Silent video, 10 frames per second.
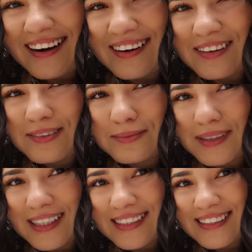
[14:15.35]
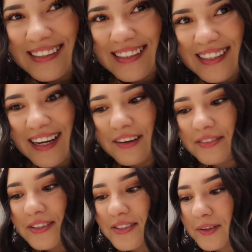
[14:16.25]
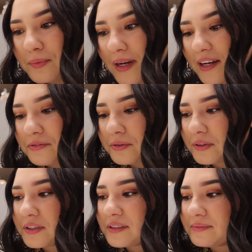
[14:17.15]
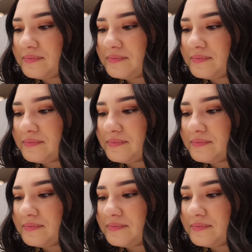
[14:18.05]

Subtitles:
oh my god, I feel so bad for it.